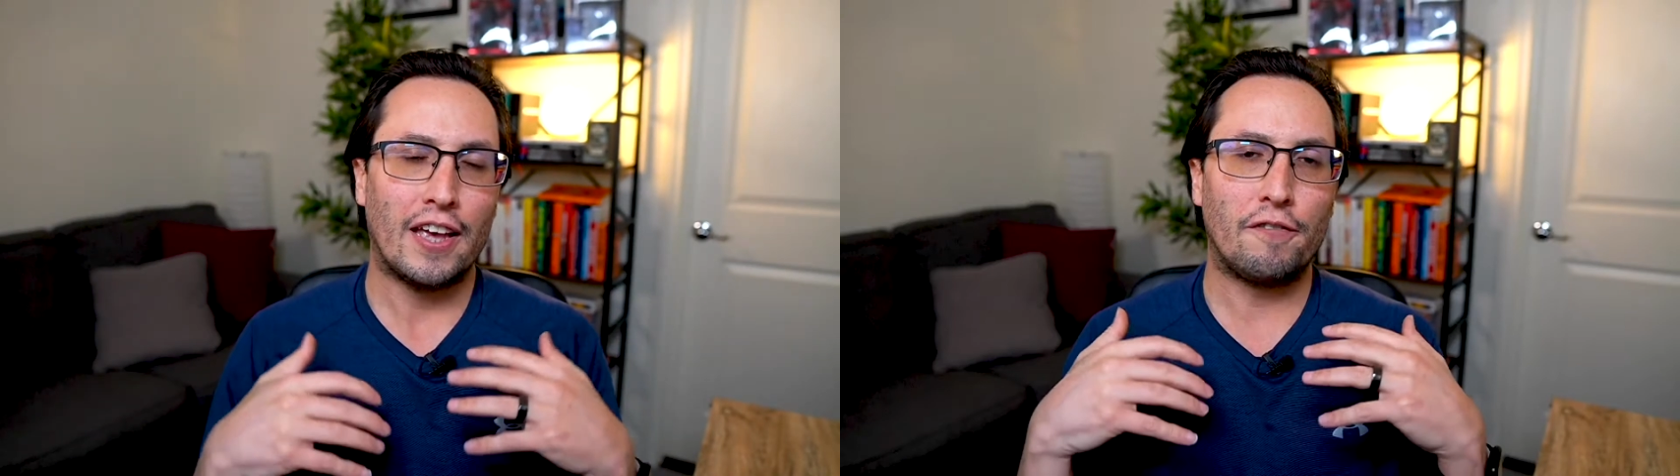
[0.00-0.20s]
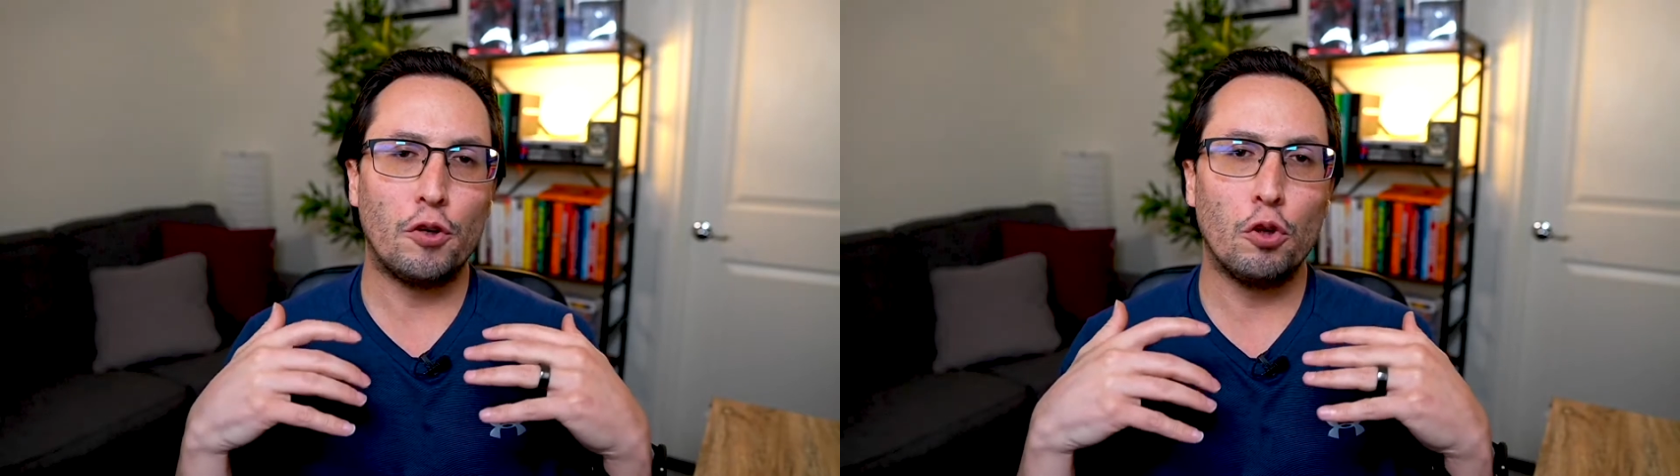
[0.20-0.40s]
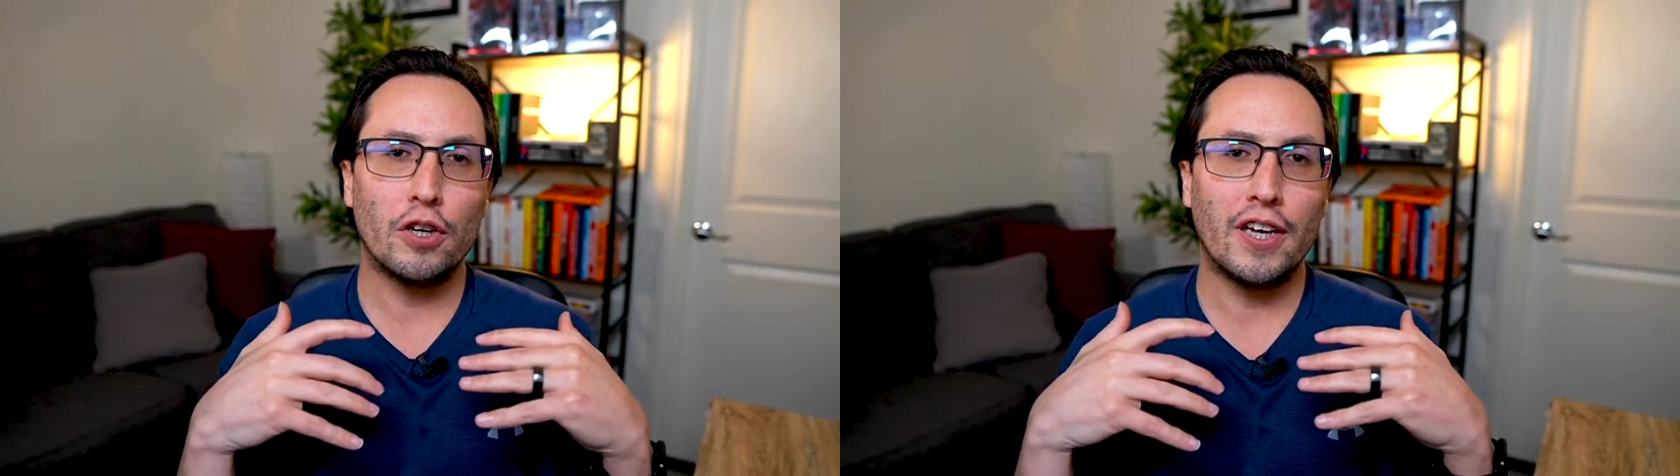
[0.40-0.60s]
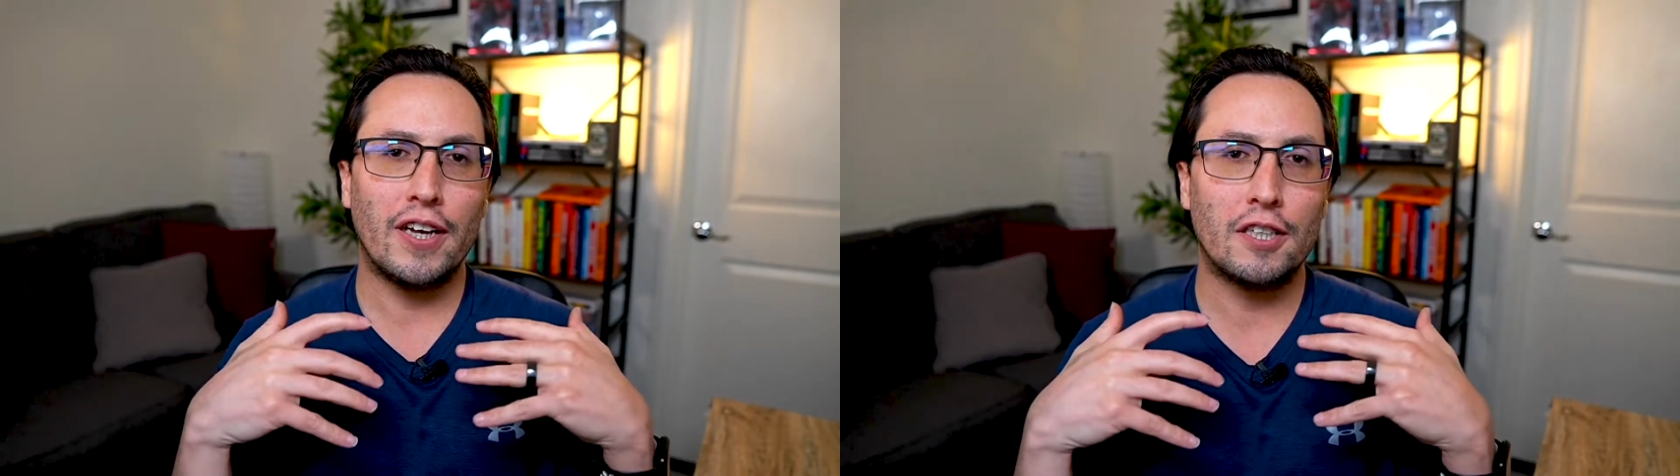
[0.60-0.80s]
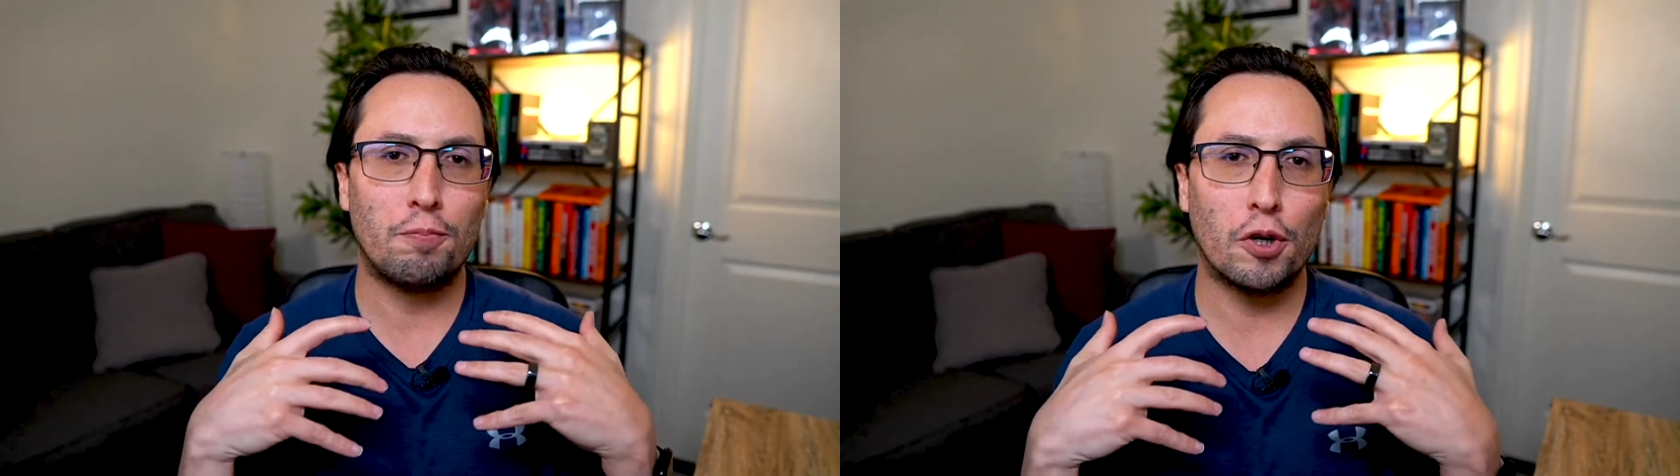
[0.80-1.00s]
if you look at
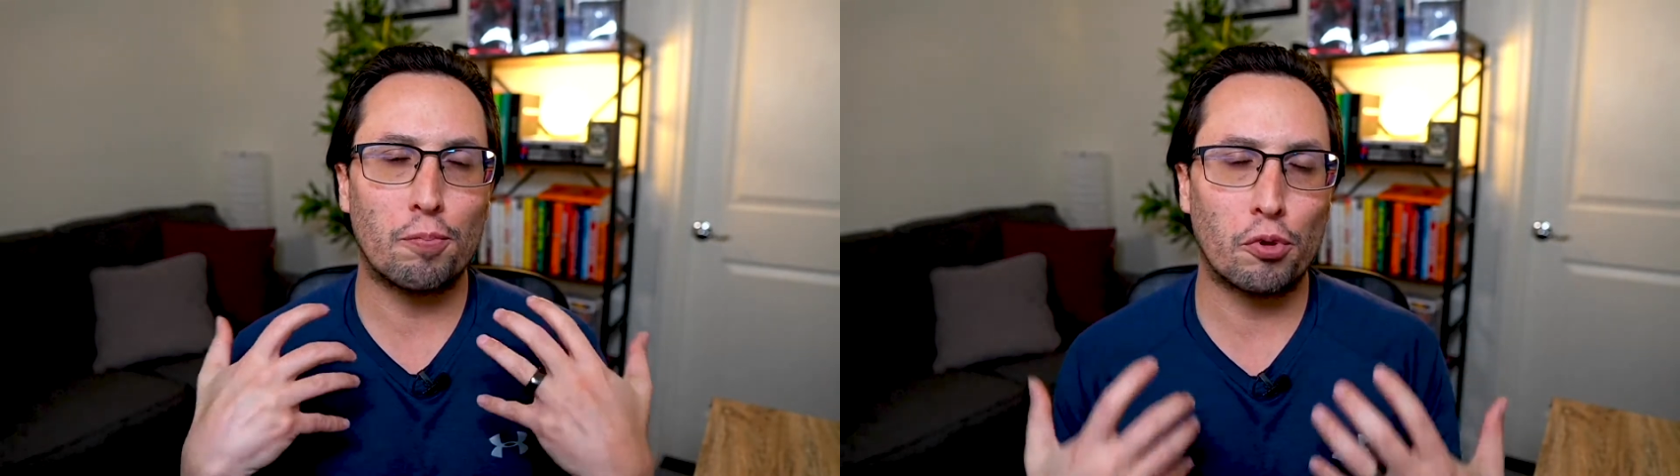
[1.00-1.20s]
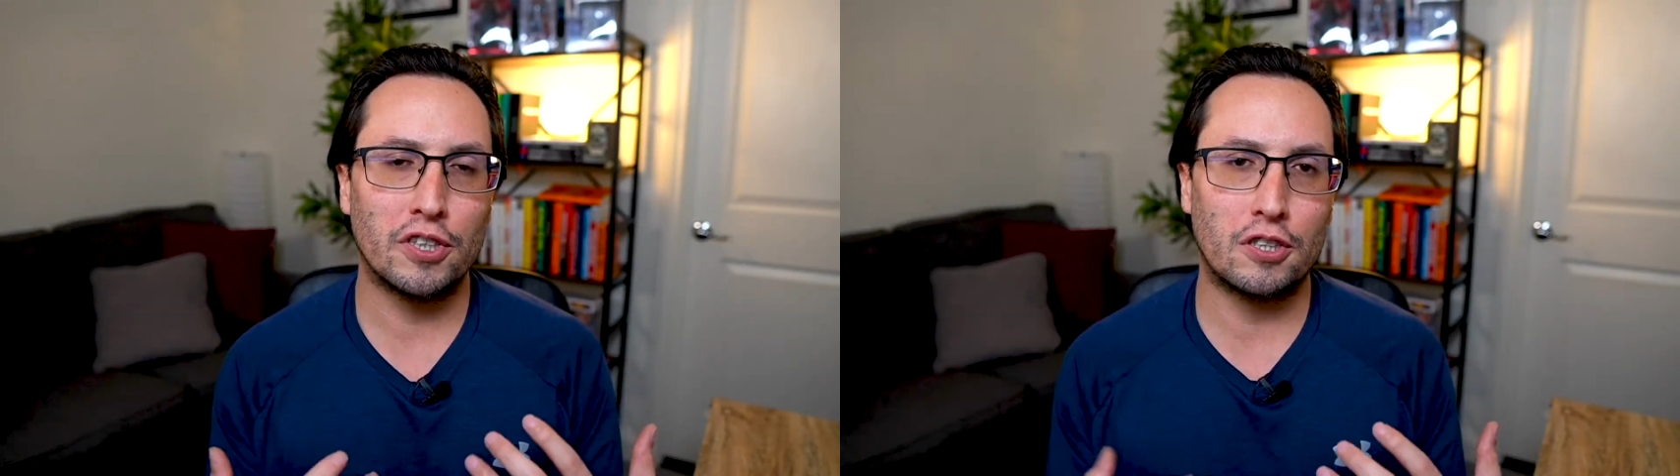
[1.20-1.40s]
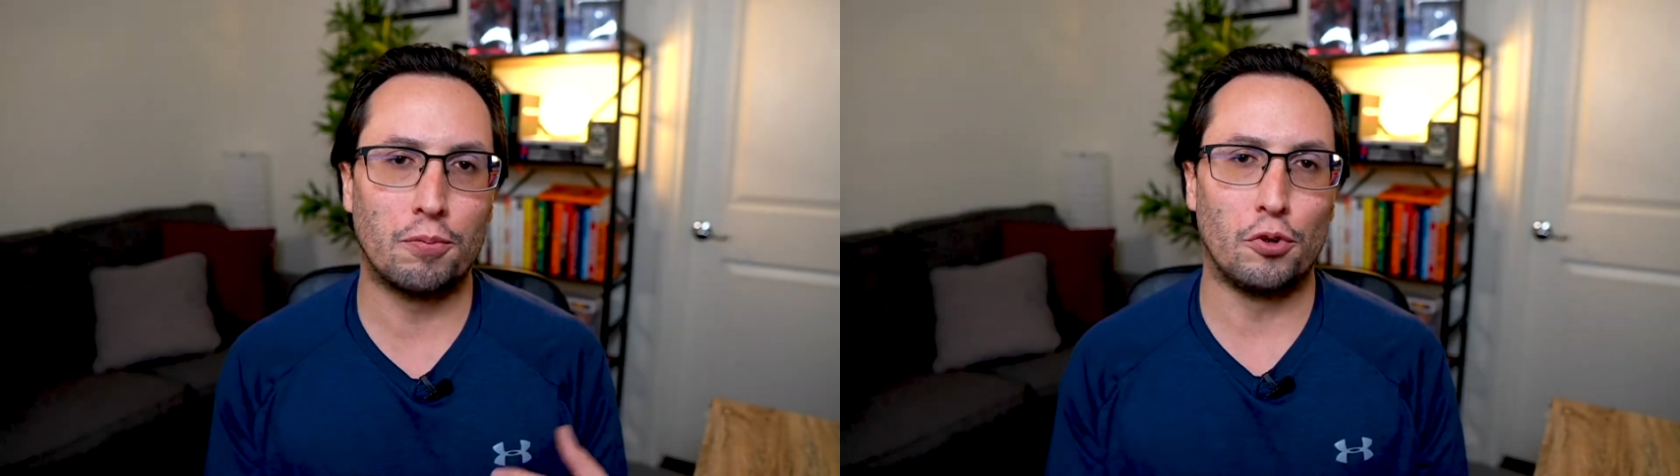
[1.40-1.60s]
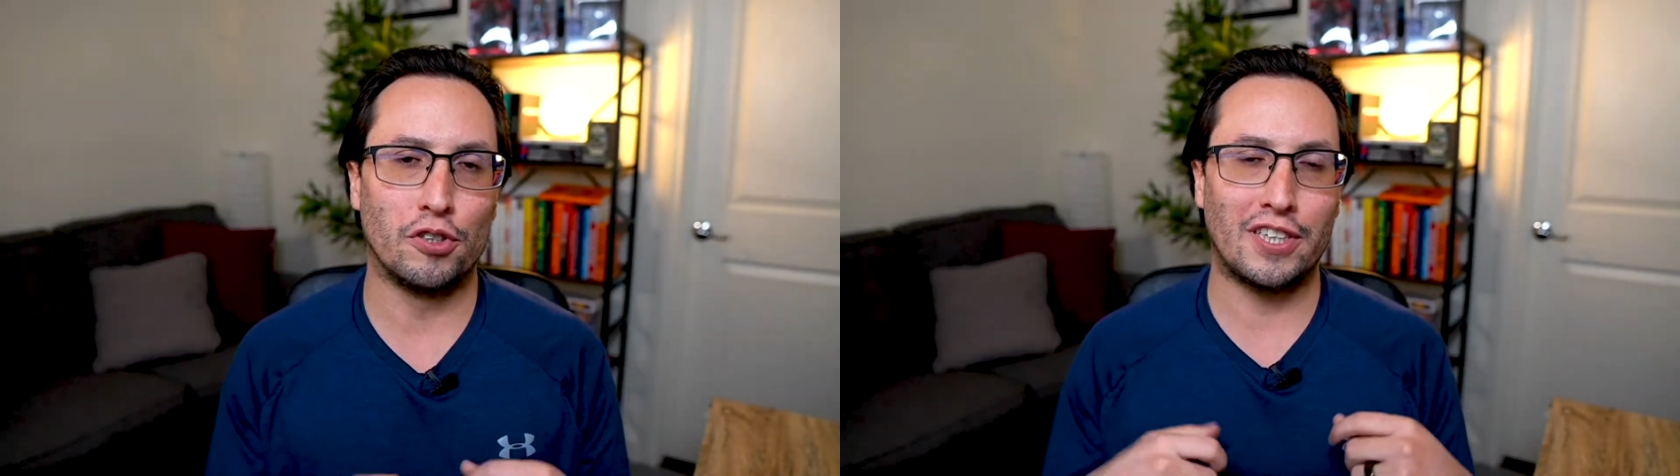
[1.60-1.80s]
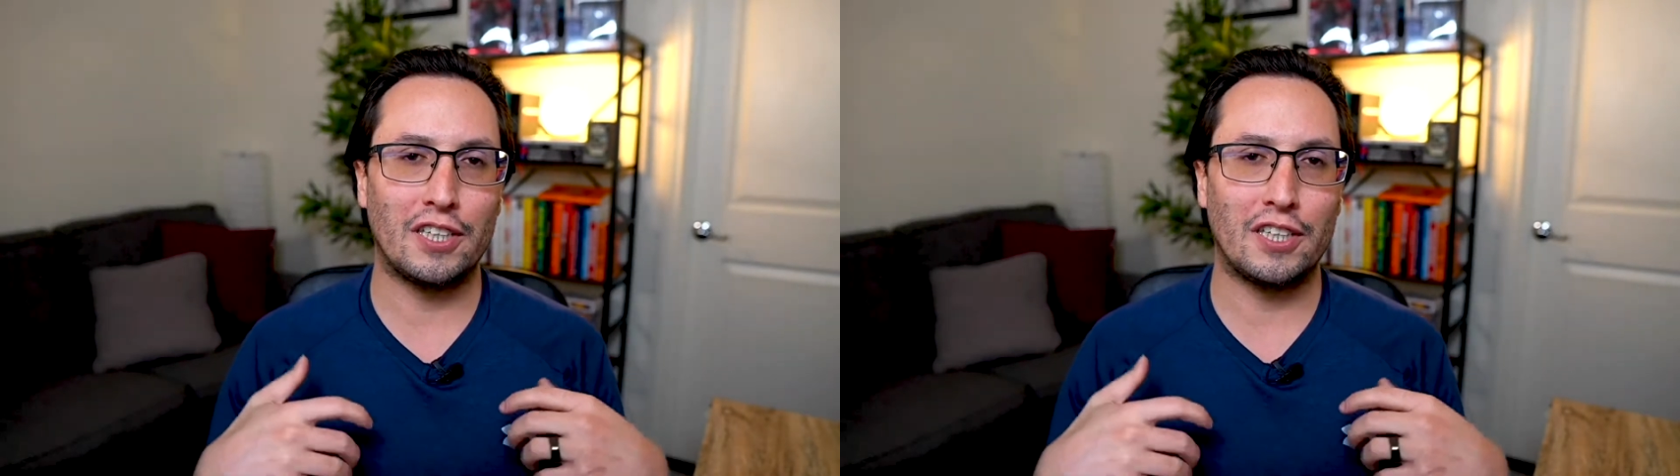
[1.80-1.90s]
his book Principles,